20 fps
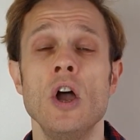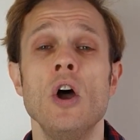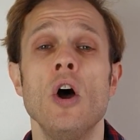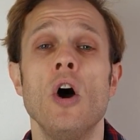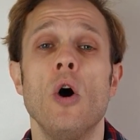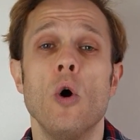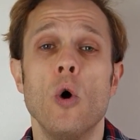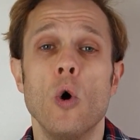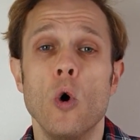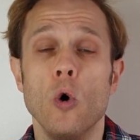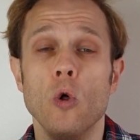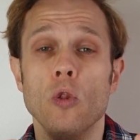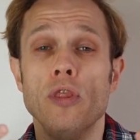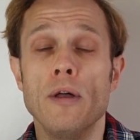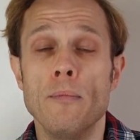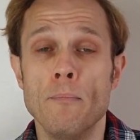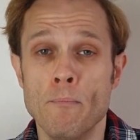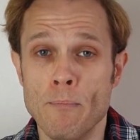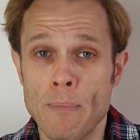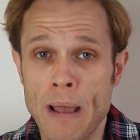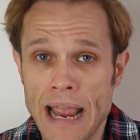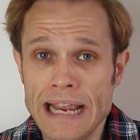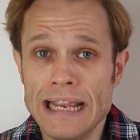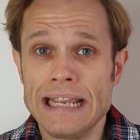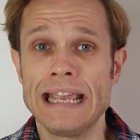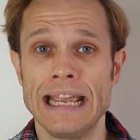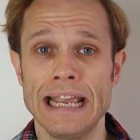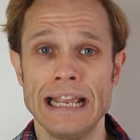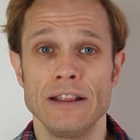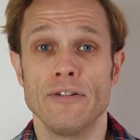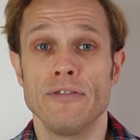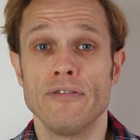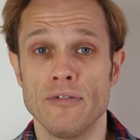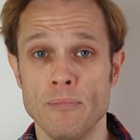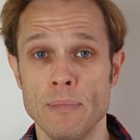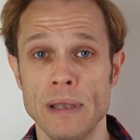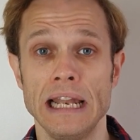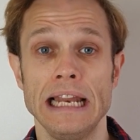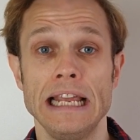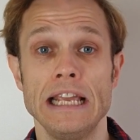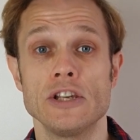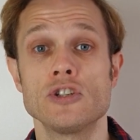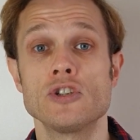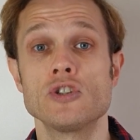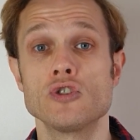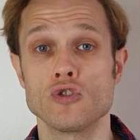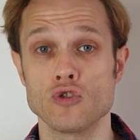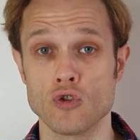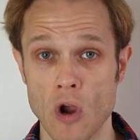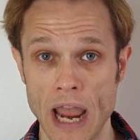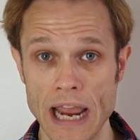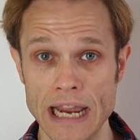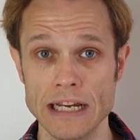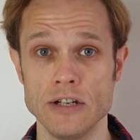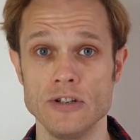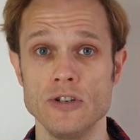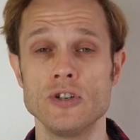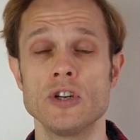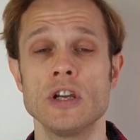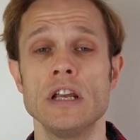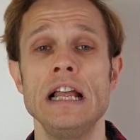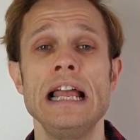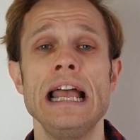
or the making the familiar strange